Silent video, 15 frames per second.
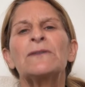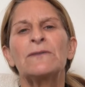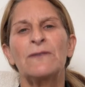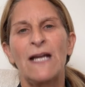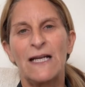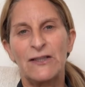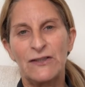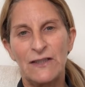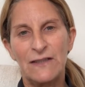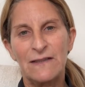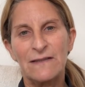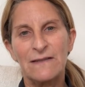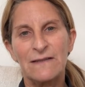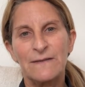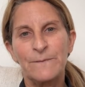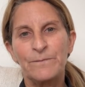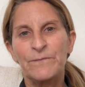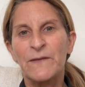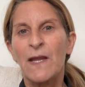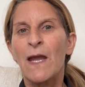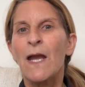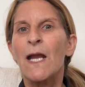directions,
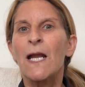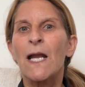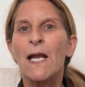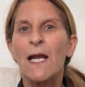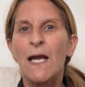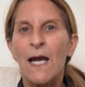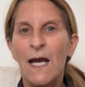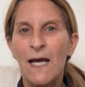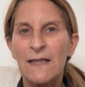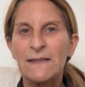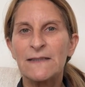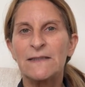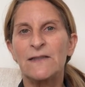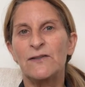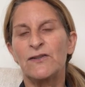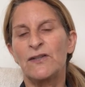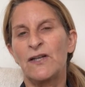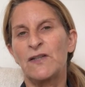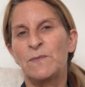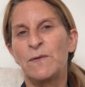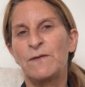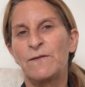constant
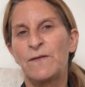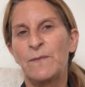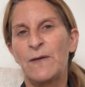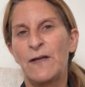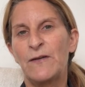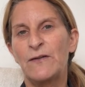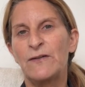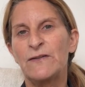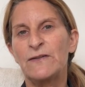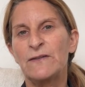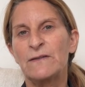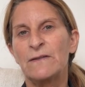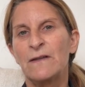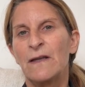judgment from others,